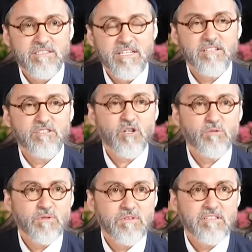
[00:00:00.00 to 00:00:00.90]

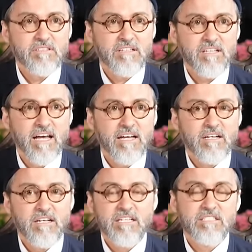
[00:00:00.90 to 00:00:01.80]
telescopes and things like that.
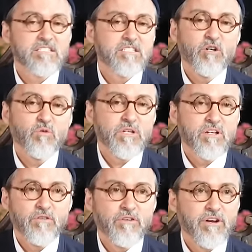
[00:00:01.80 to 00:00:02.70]
It's still, we
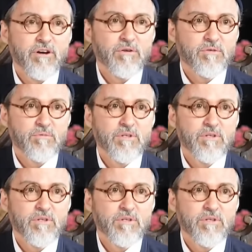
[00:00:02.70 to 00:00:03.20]
don't know.